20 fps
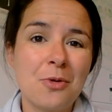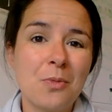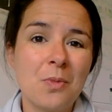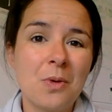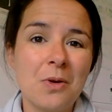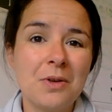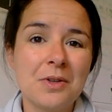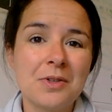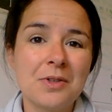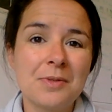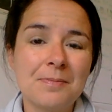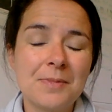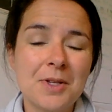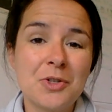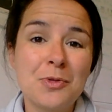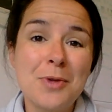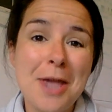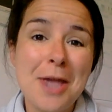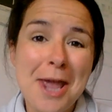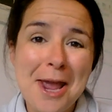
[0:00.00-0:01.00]
our world
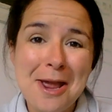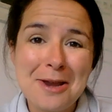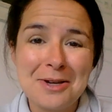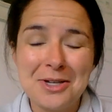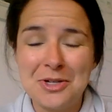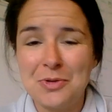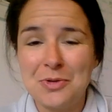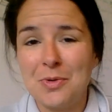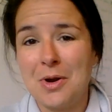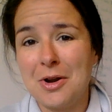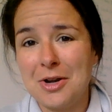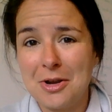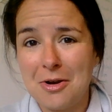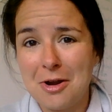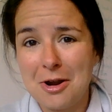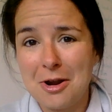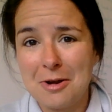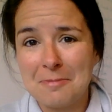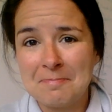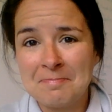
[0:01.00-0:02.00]
because you can and you already
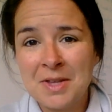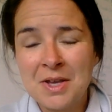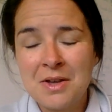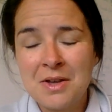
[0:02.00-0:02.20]
are.